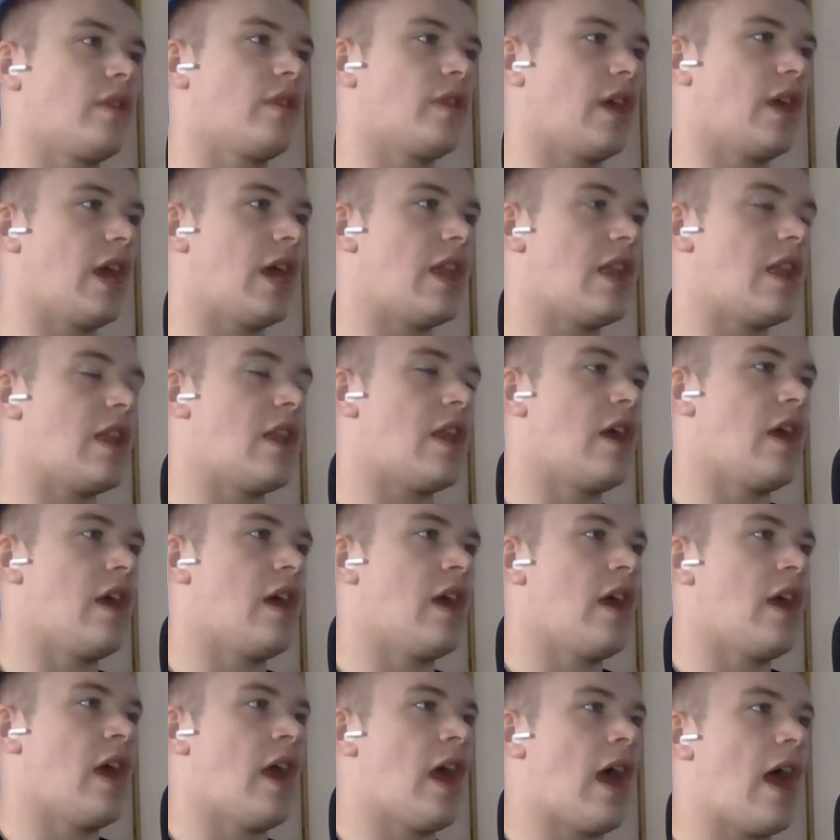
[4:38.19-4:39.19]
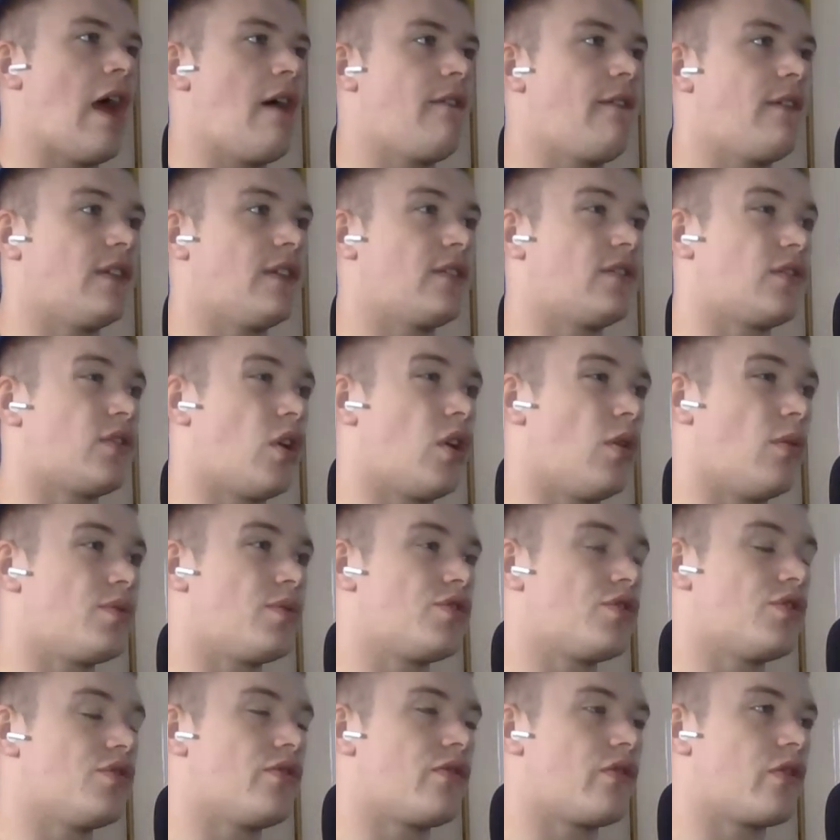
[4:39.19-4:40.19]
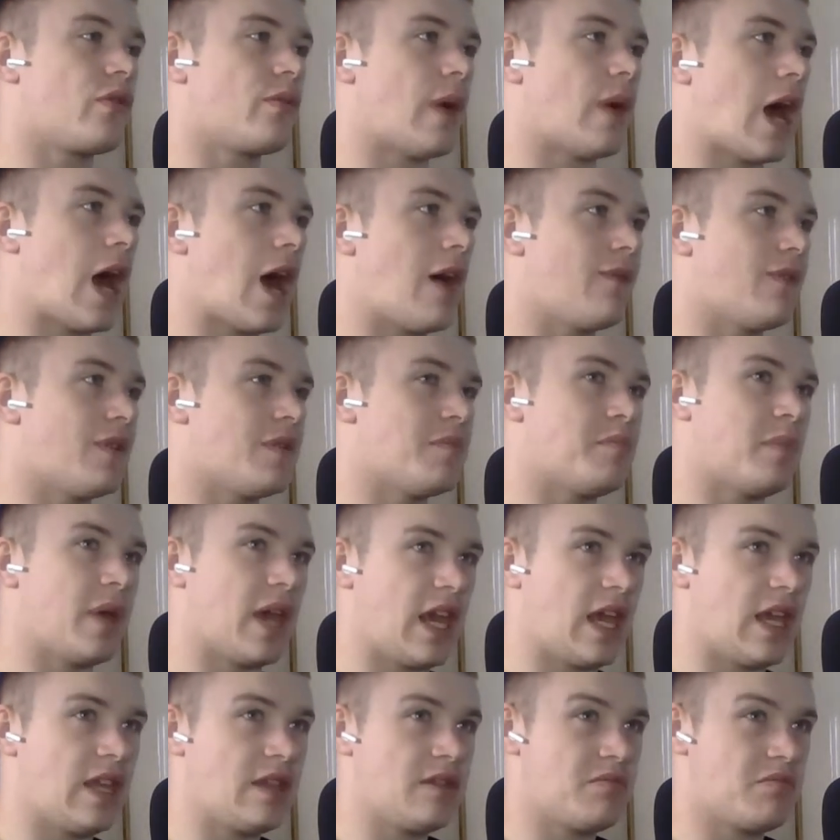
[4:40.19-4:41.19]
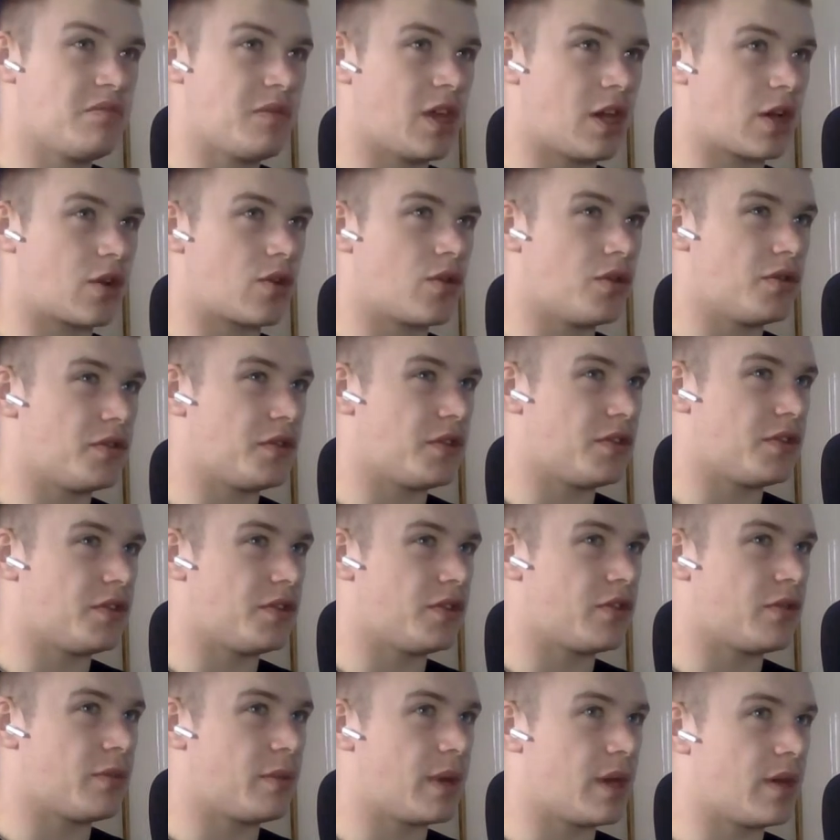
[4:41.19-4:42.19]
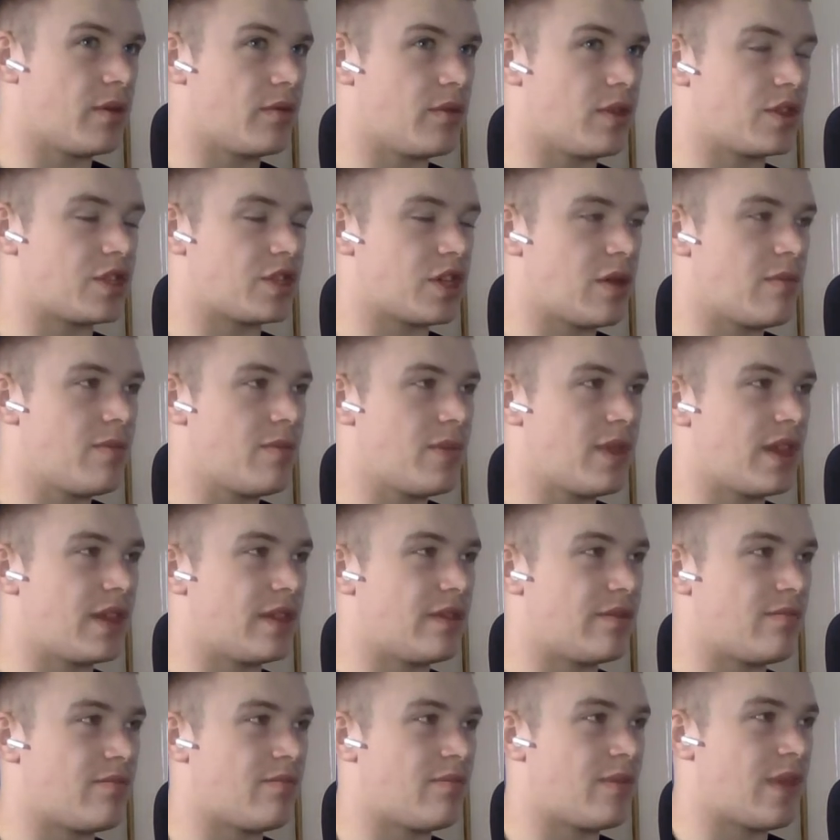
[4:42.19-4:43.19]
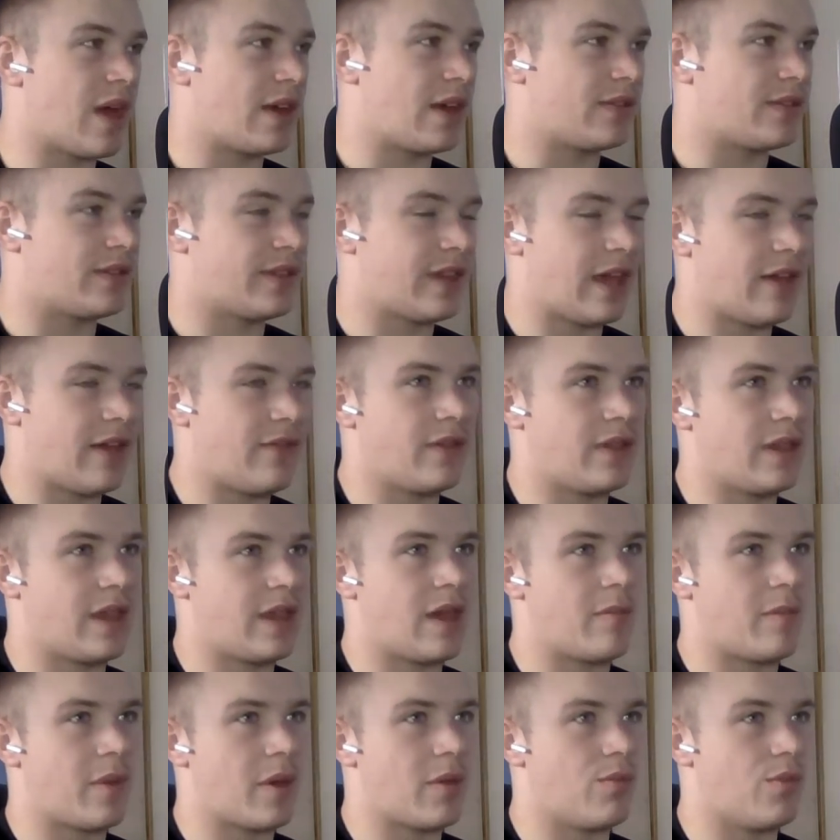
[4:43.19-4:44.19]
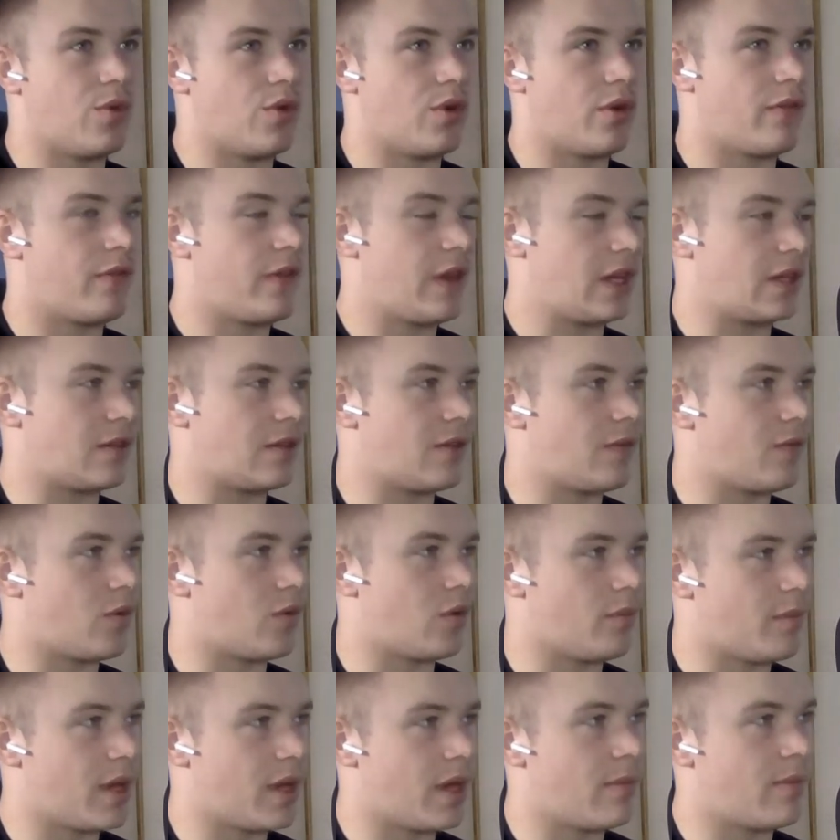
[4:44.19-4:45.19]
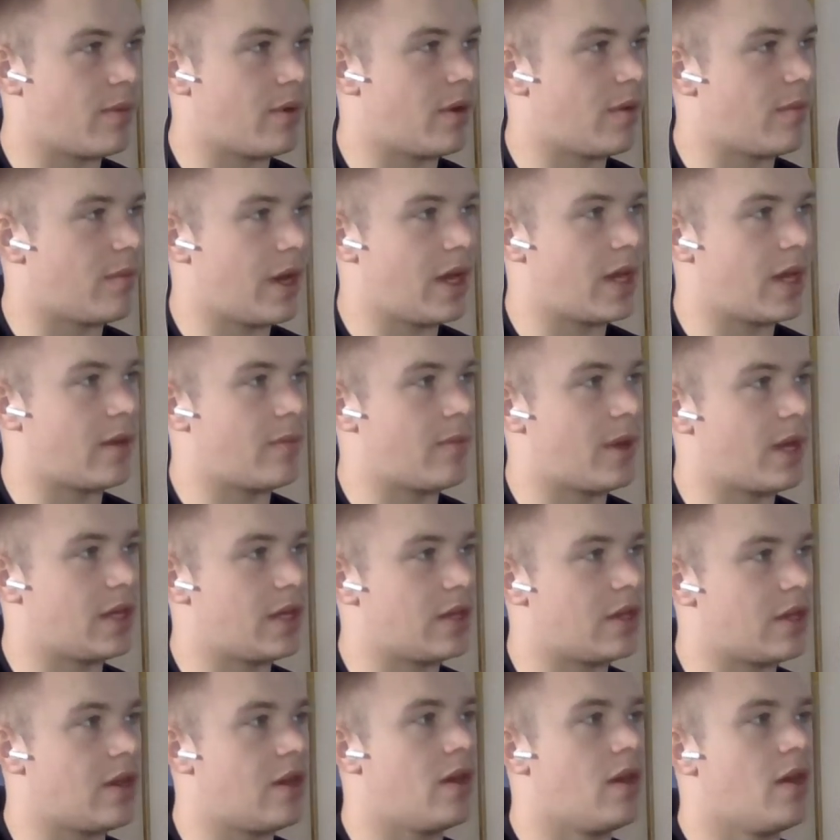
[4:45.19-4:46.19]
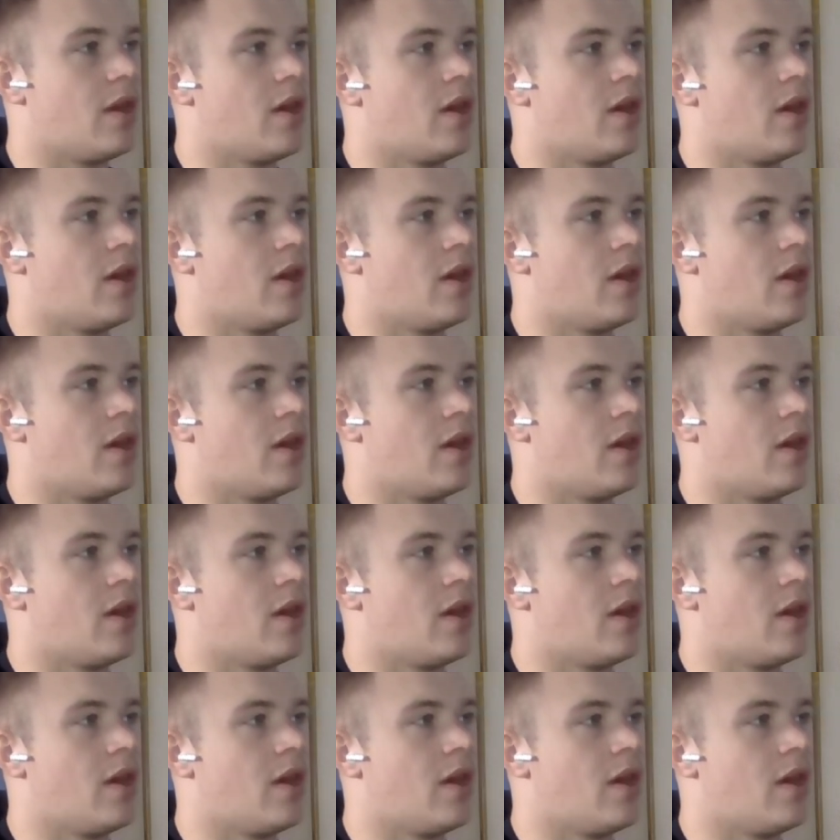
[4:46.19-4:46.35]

Then if it stops you from having pain that causes you to be out the gym, then that's definitely a bit more effective on paper in my opinion.